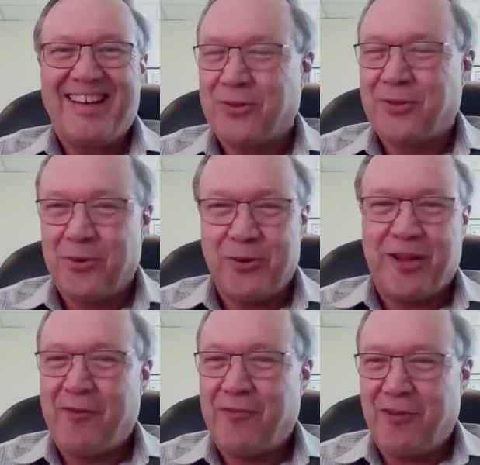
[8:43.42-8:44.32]
So there
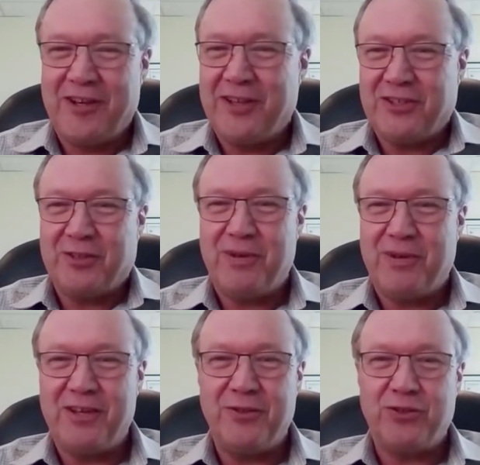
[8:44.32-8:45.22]
definitely needs to
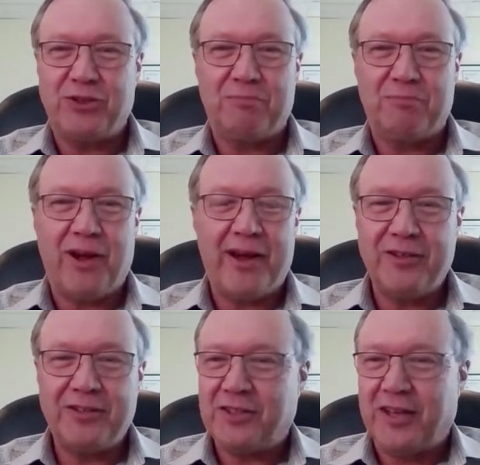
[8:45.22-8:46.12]
be new suppliers.